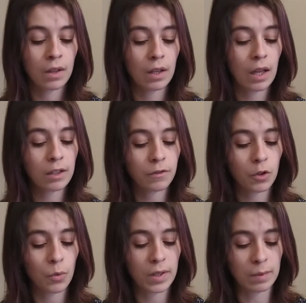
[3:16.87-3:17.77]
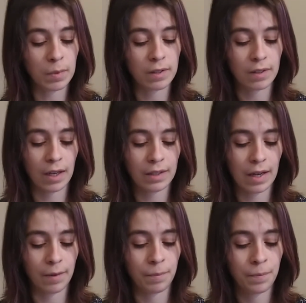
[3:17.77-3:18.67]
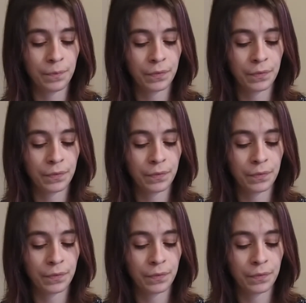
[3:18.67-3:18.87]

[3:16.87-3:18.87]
The last few whispers die down.